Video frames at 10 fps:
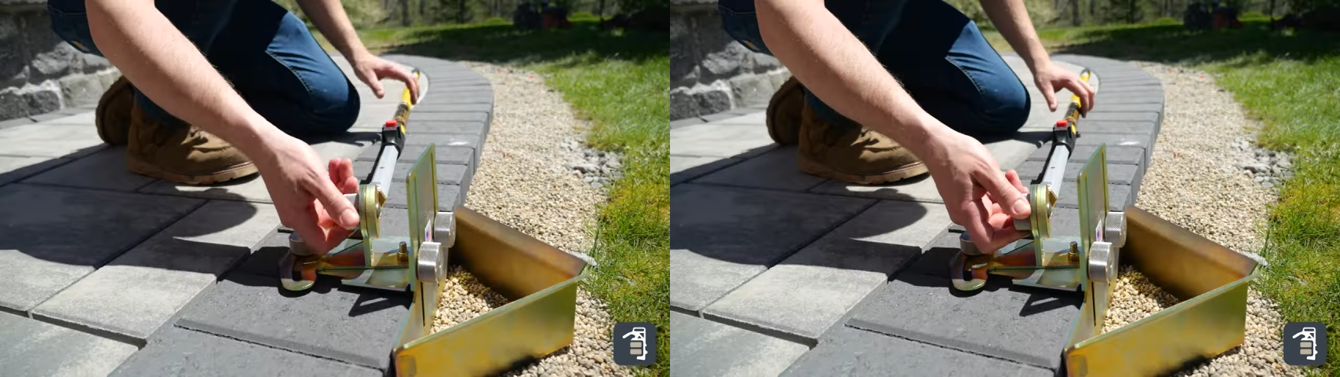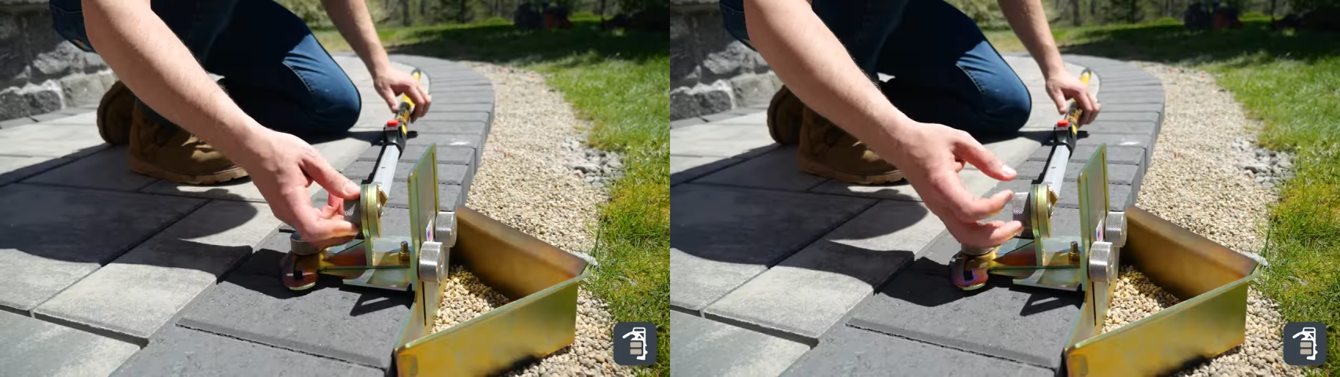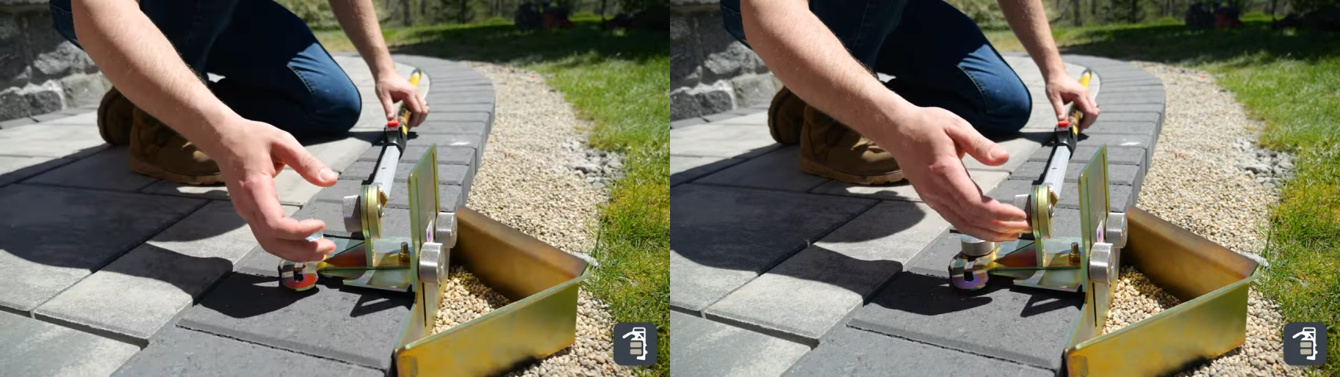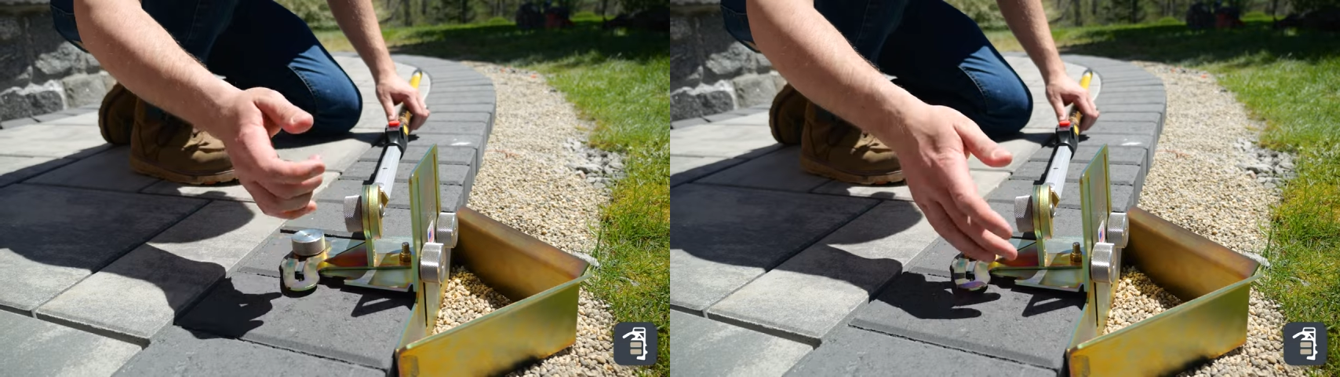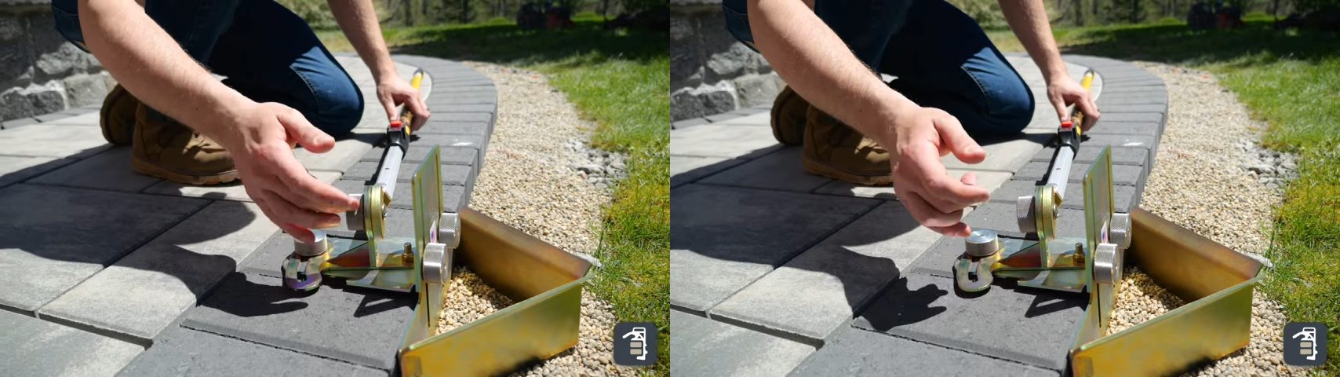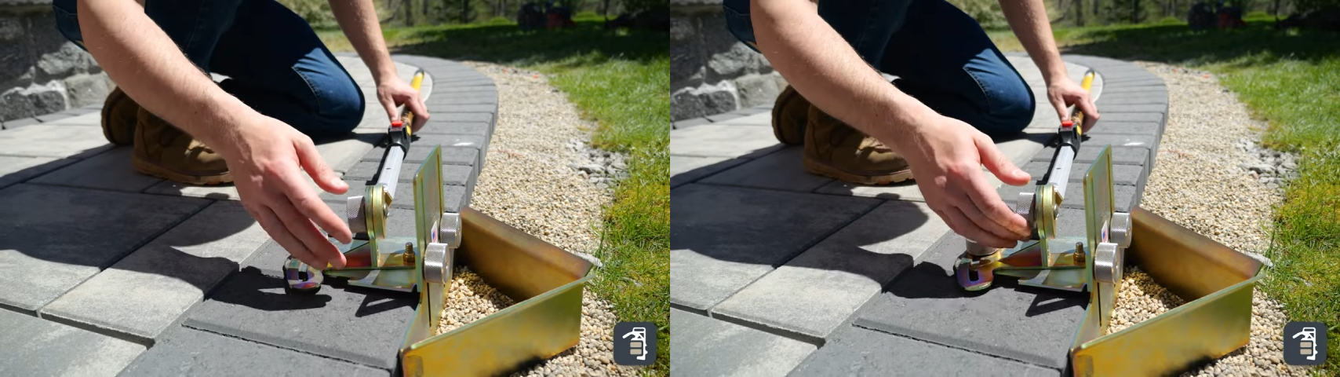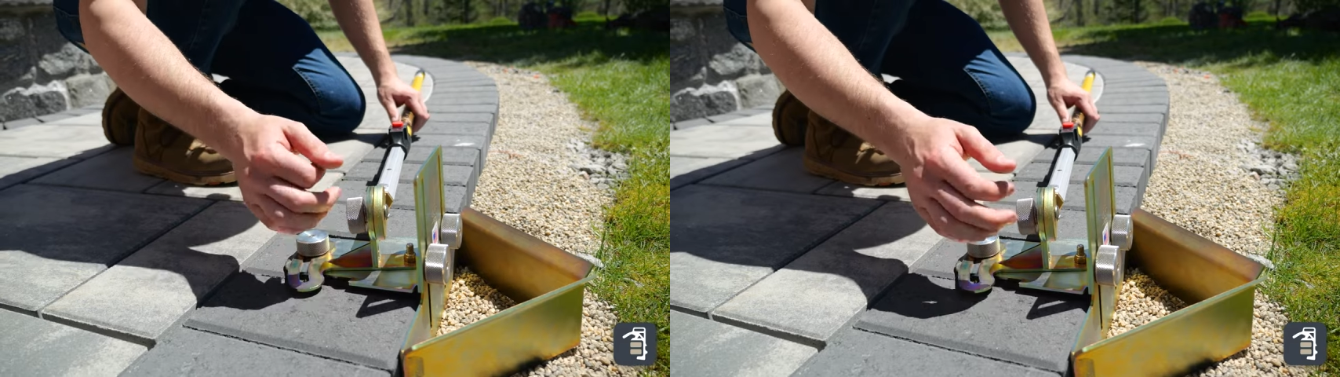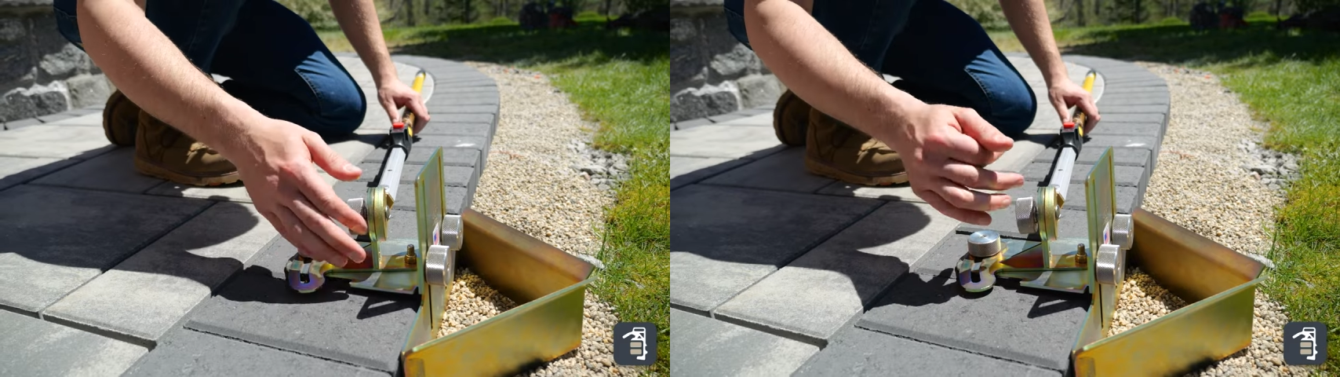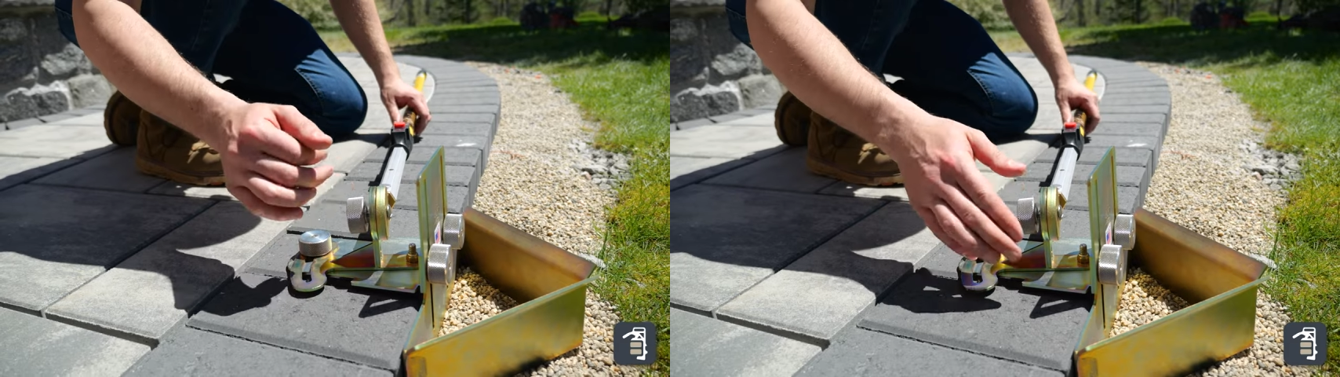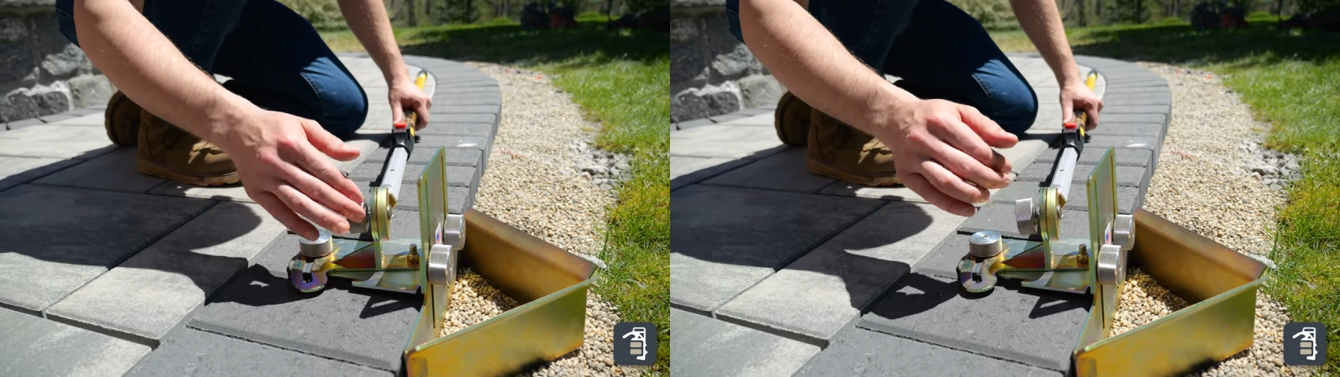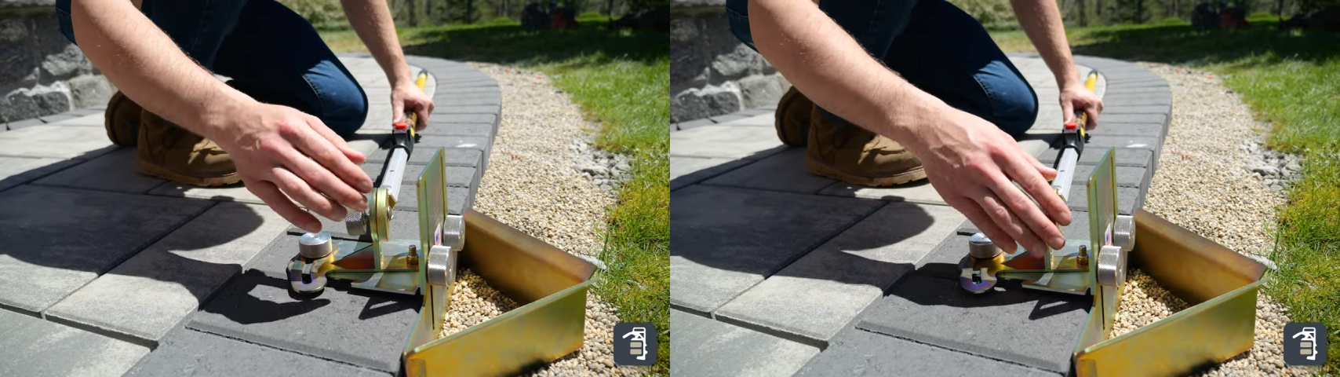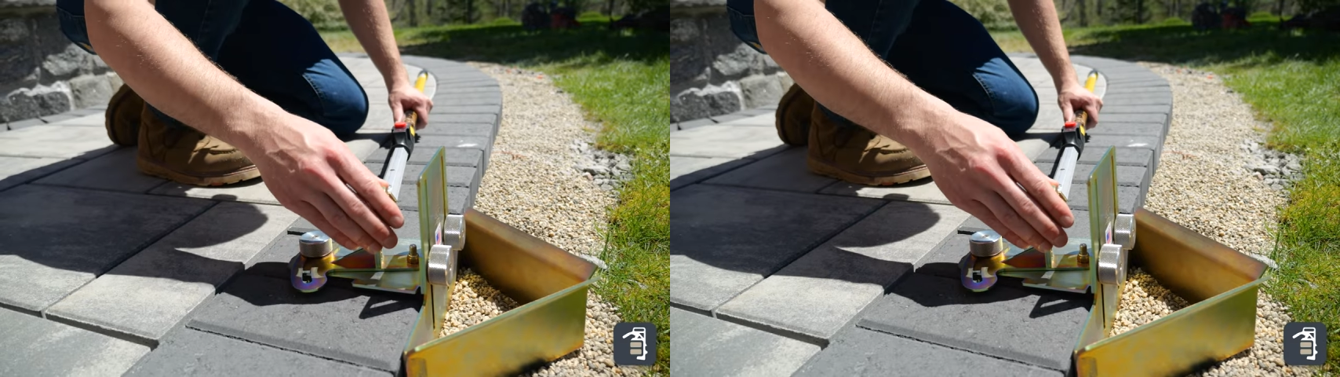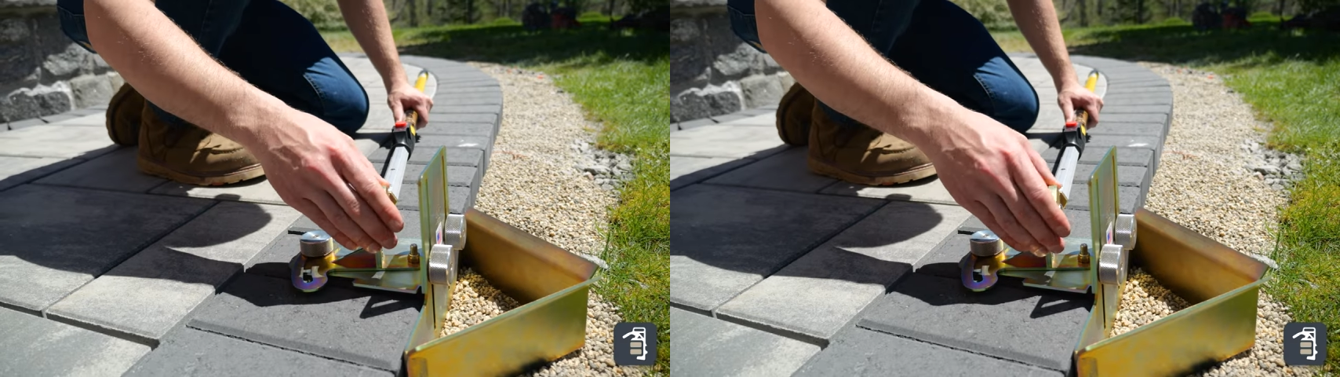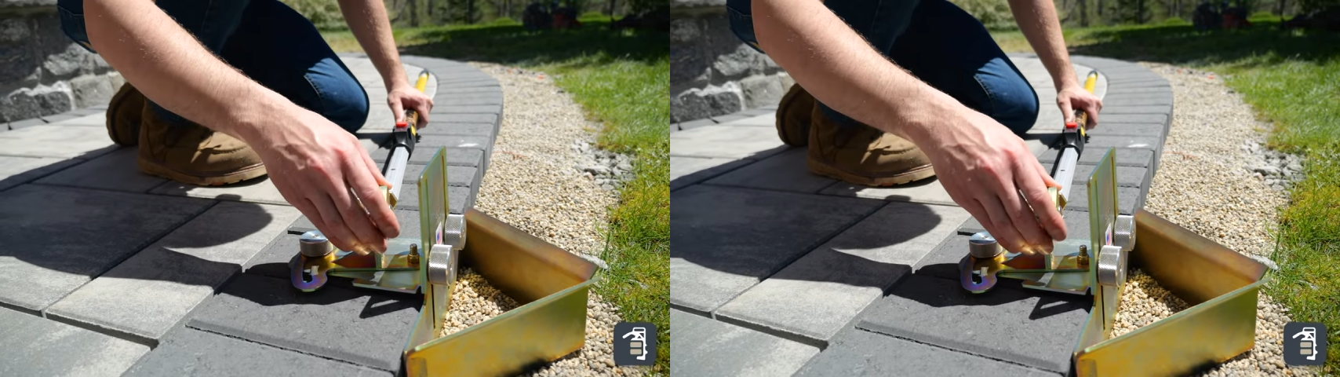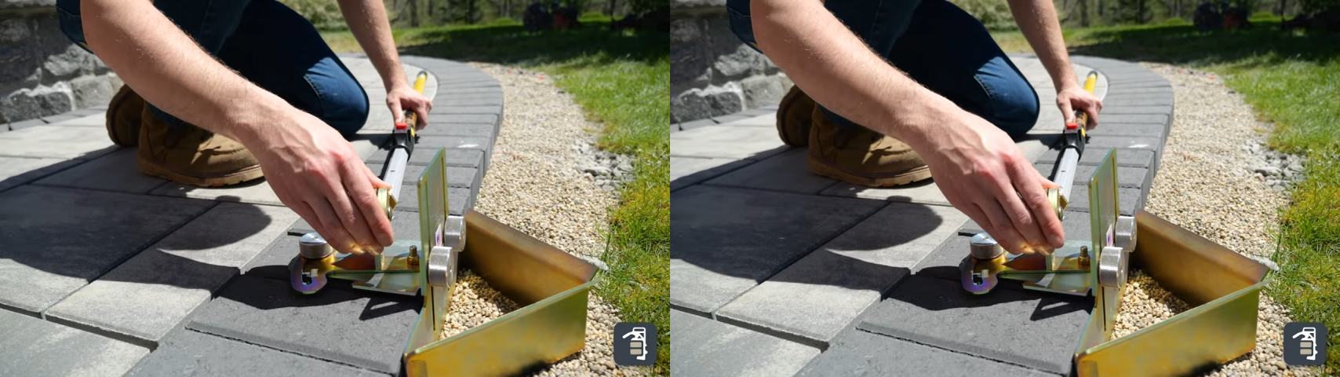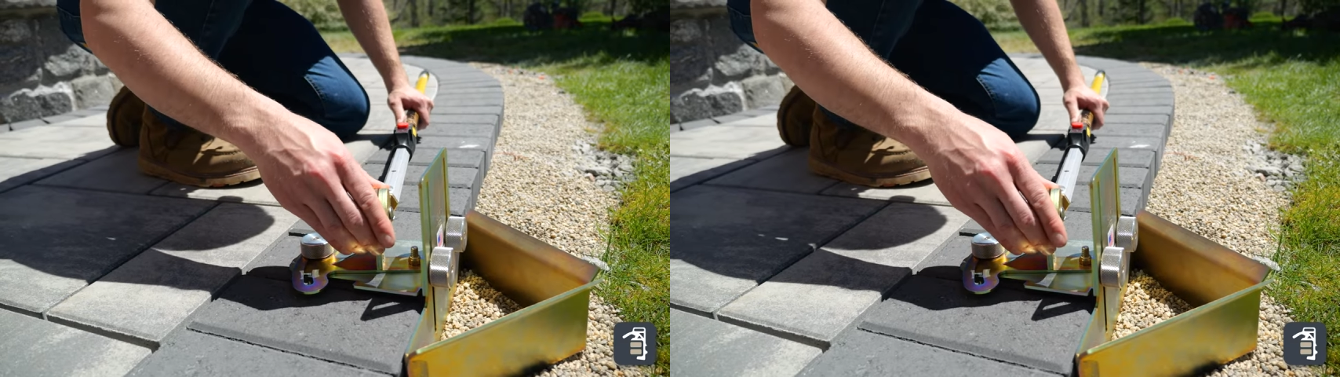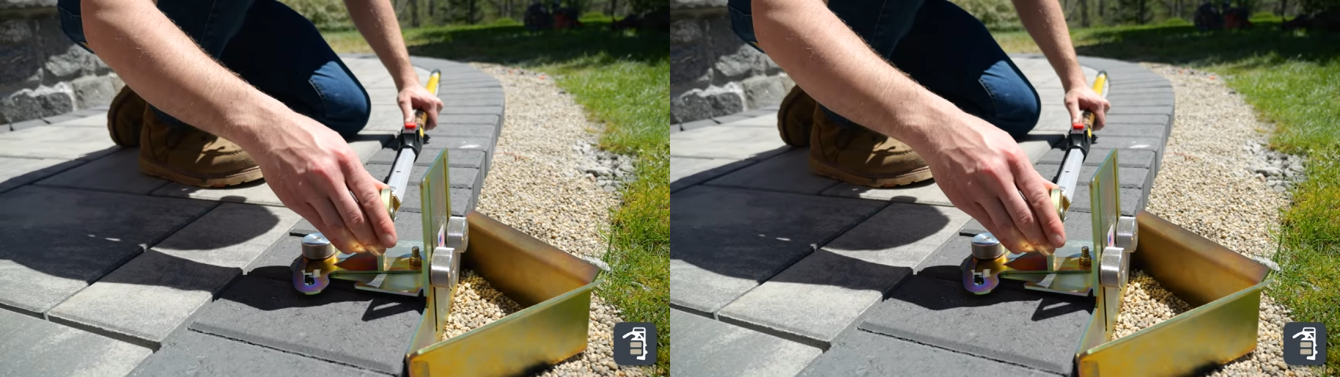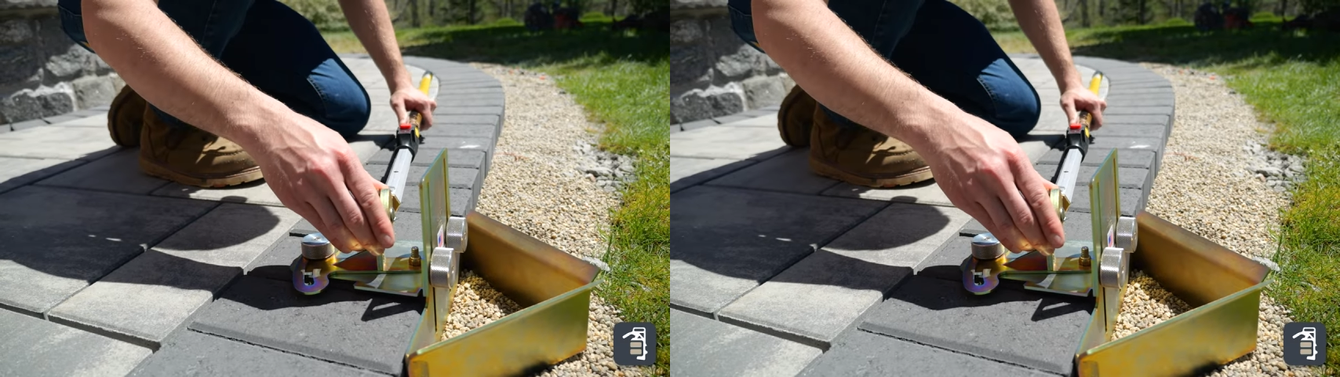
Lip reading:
Nobody's mouth can be seen.